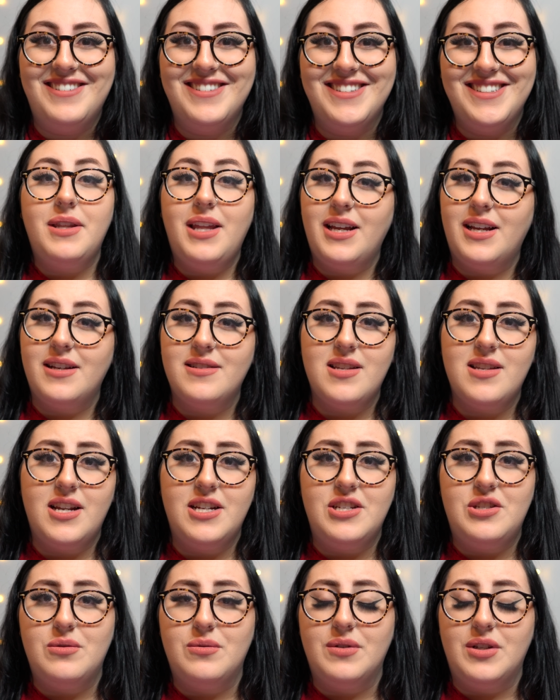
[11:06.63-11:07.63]
But like I said, I
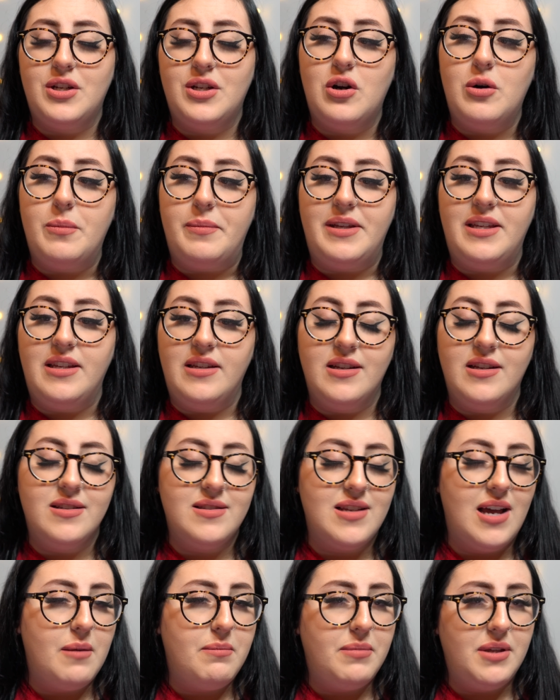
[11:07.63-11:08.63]
do really hope he
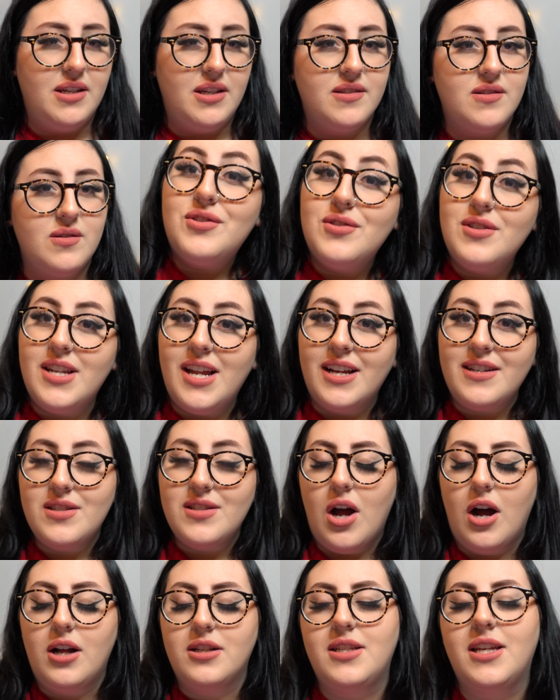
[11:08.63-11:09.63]
is at peace. So the next
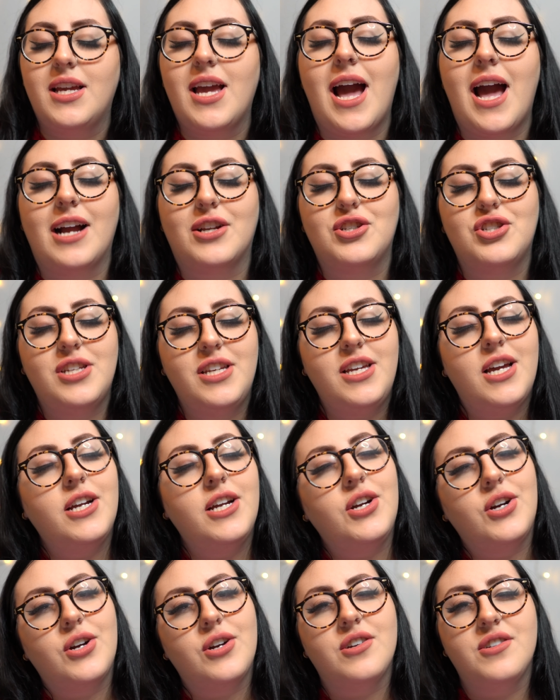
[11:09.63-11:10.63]
haunting actually
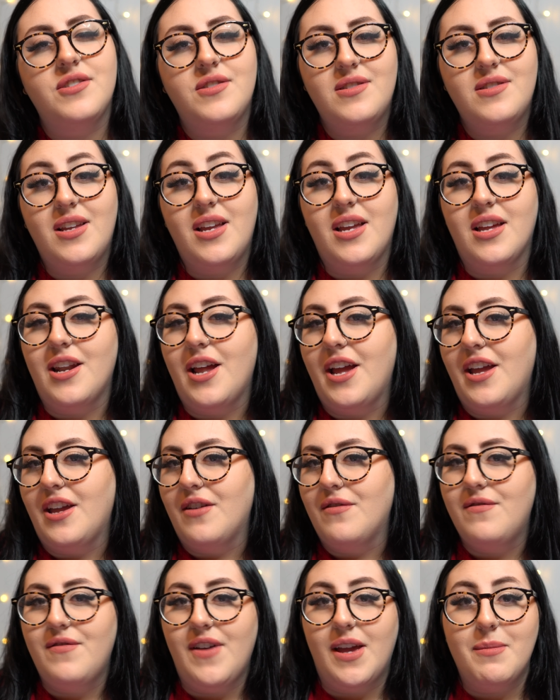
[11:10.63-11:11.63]
occurs in a
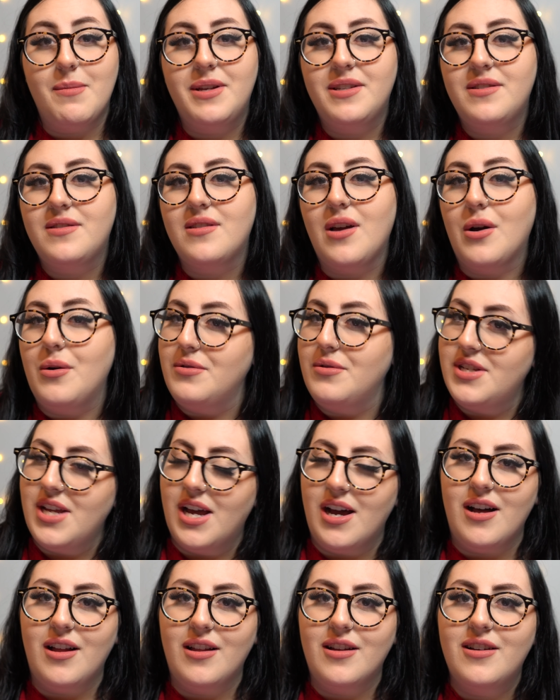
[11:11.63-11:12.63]
famous
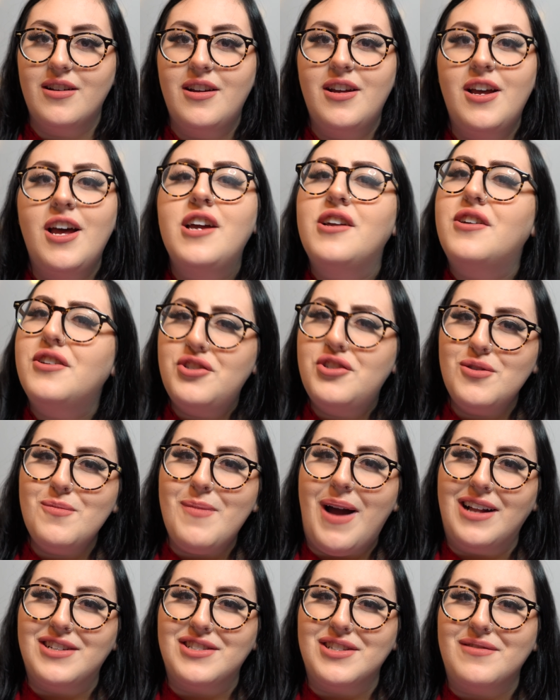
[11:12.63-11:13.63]
hotel. Could you
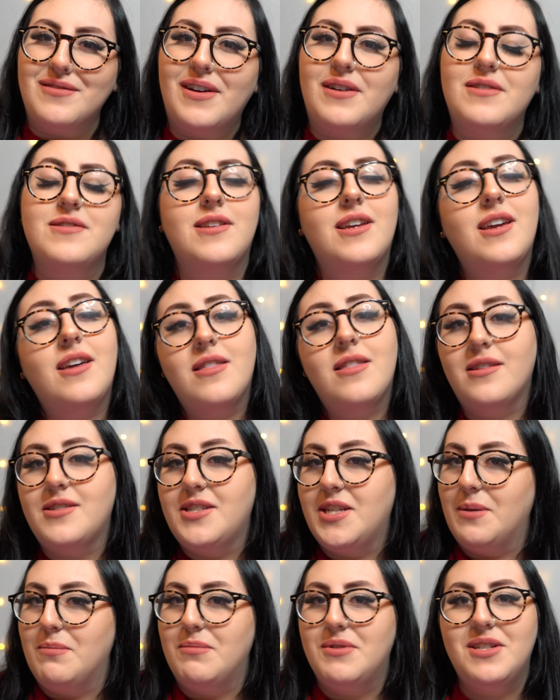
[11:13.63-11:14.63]
imagine if I was like the
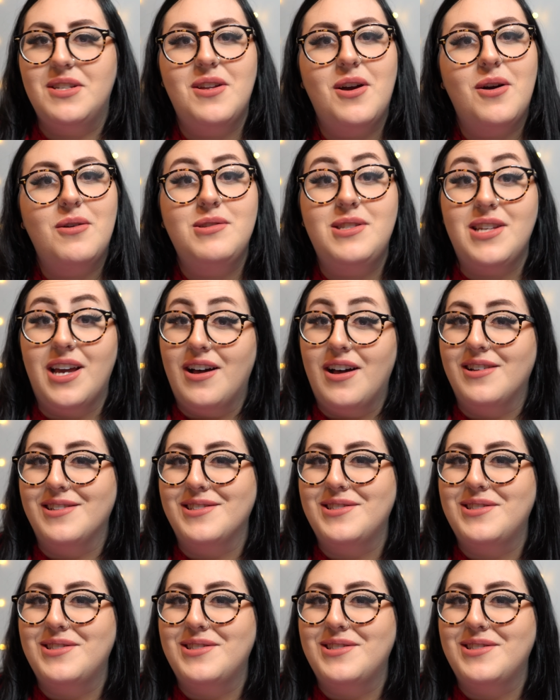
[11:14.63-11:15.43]
Tipton Hotel,